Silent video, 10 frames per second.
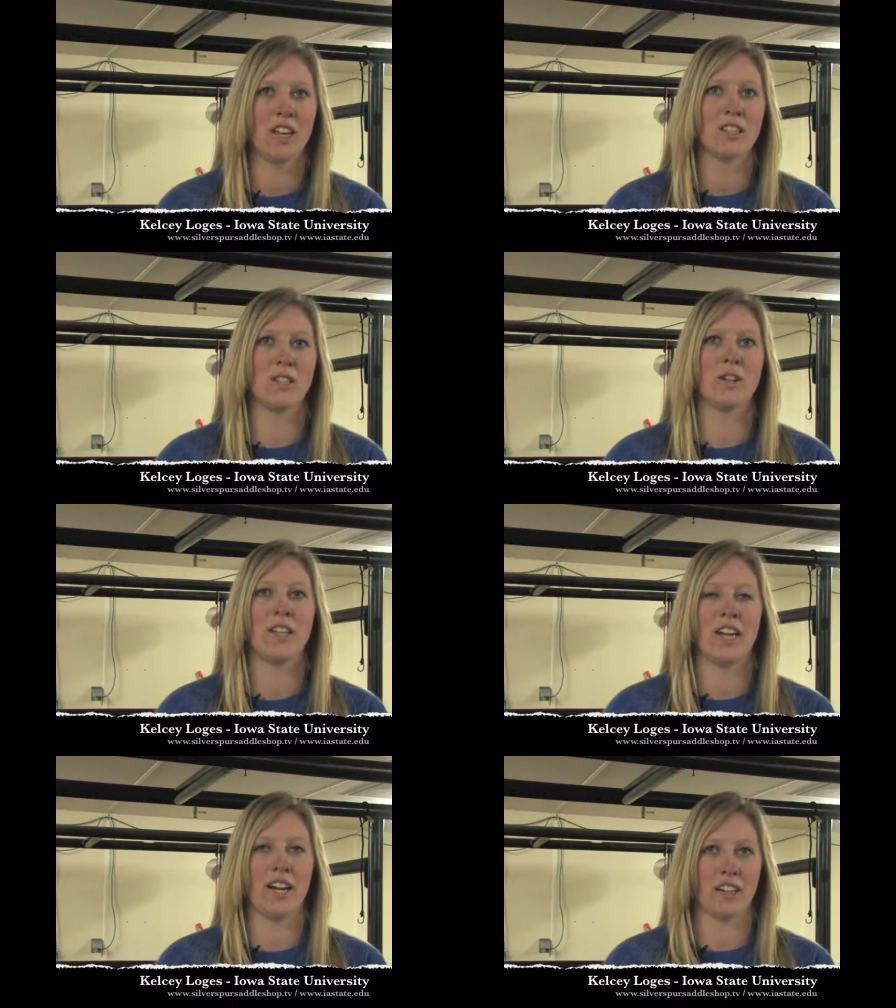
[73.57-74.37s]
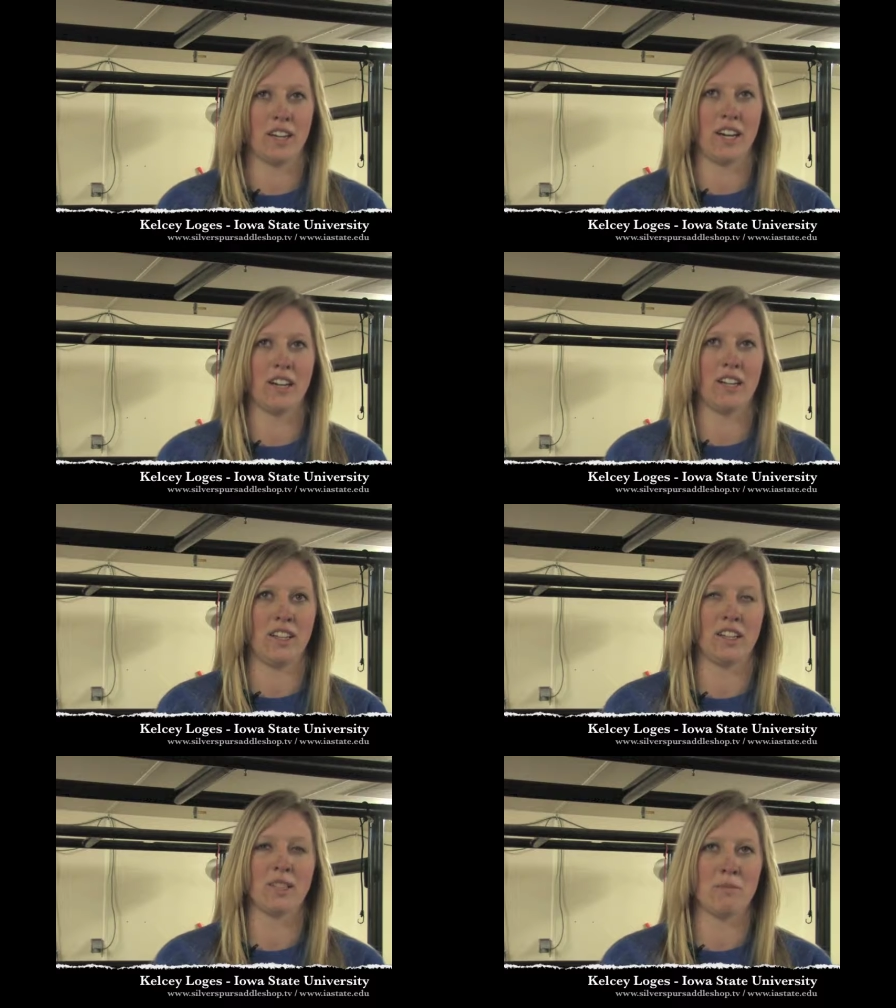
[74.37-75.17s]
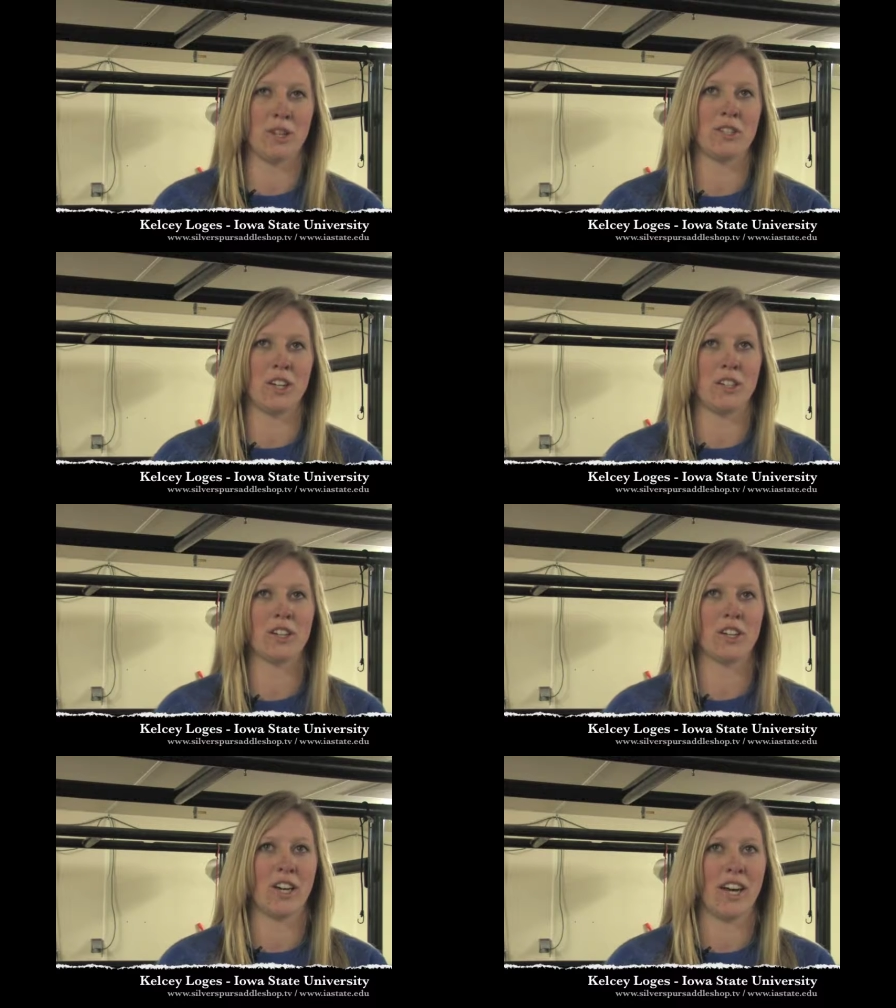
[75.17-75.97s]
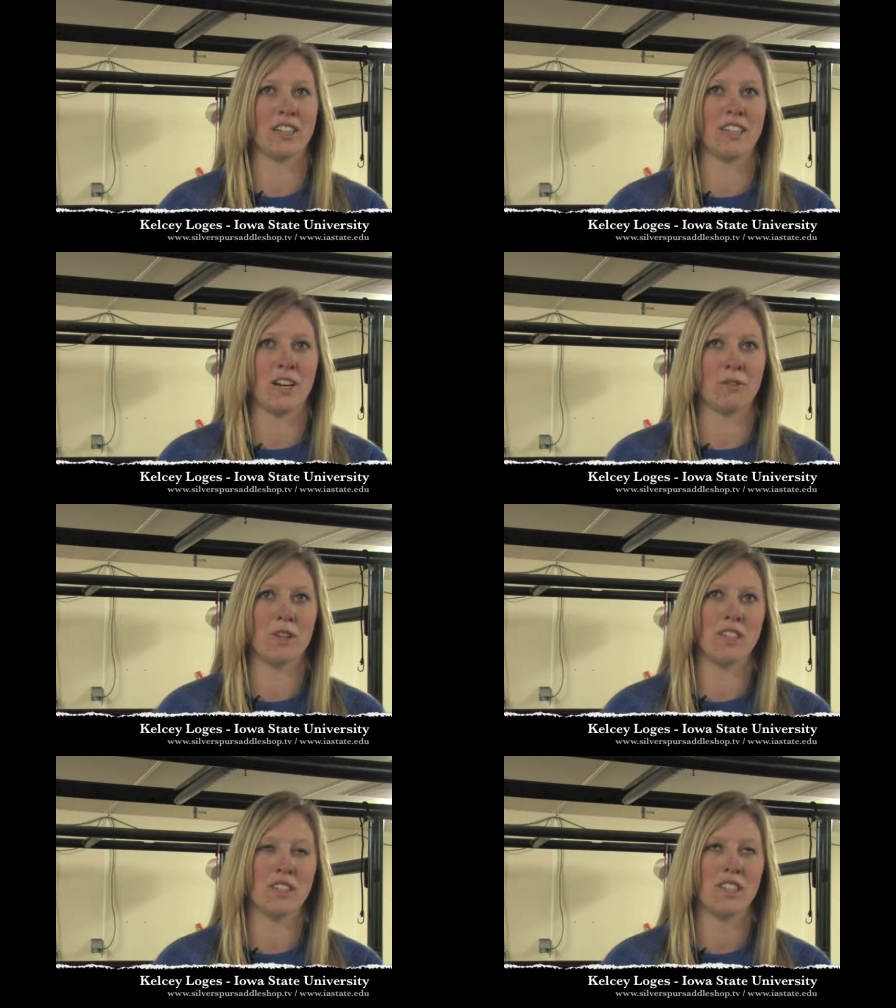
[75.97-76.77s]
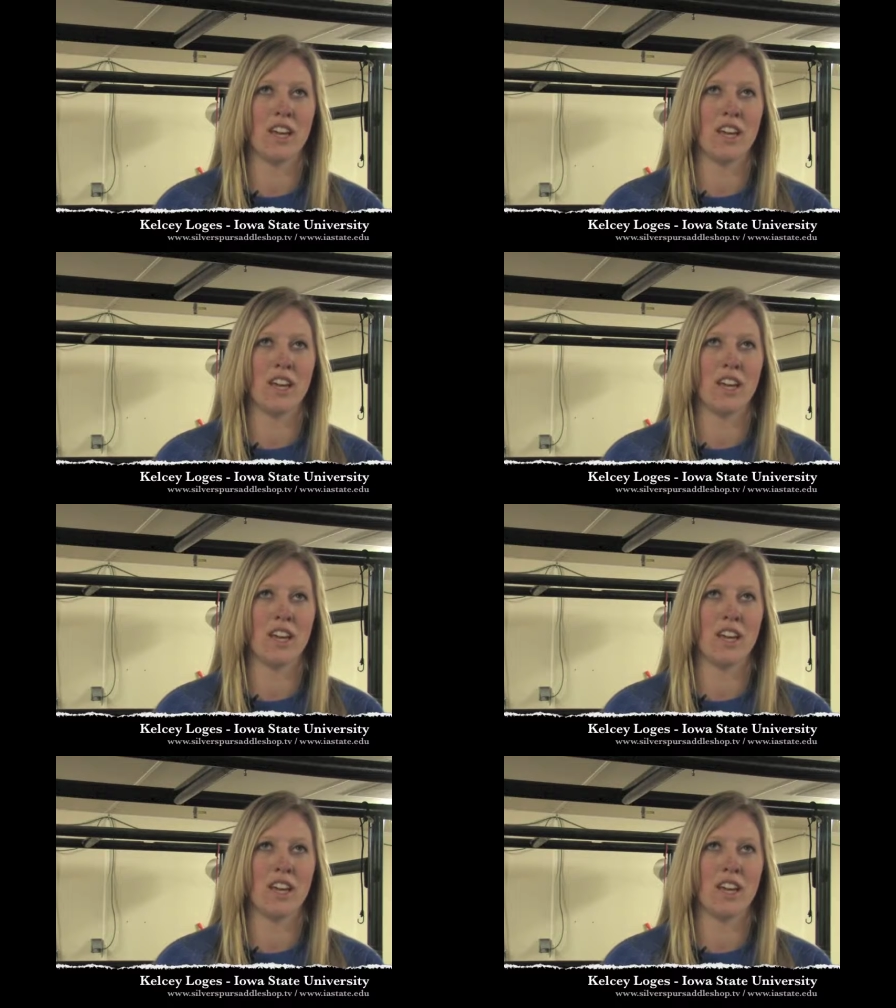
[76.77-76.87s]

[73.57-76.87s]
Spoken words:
So in that semester, I took a class that was